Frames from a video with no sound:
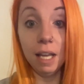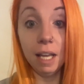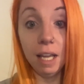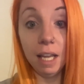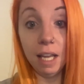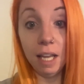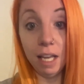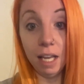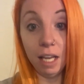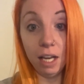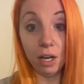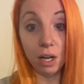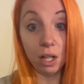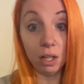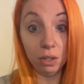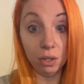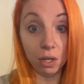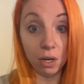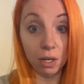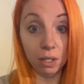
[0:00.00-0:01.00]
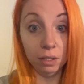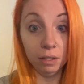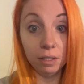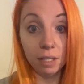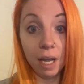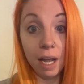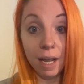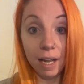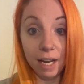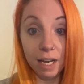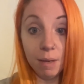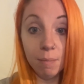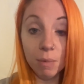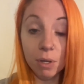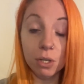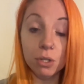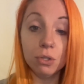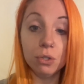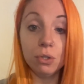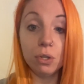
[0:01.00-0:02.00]
in a long
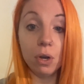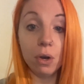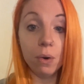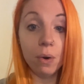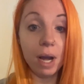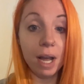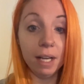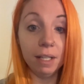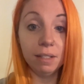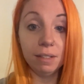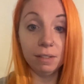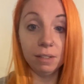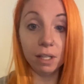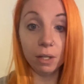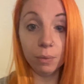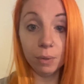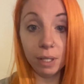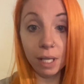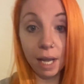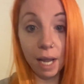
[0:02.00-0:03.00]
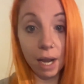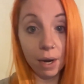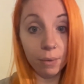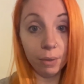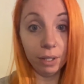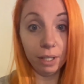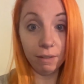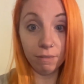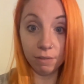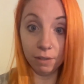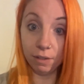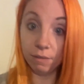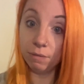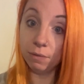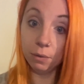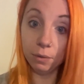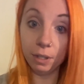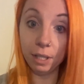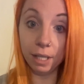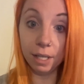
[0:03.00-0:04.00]
time, so I stuck with that hourly for the
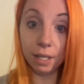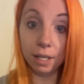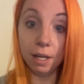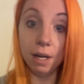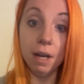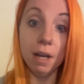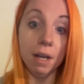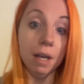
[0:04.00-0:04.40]
full year.